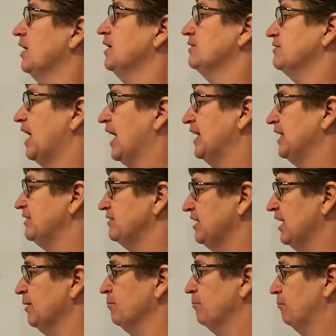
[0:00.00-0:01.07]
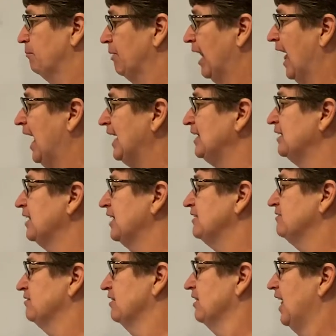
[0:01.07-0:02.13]
Tiny Tim blindly
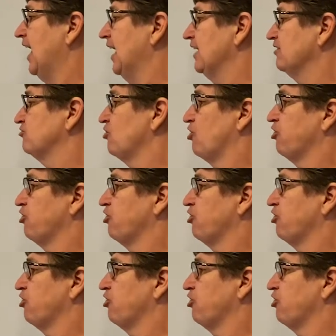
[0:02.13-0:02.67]
selects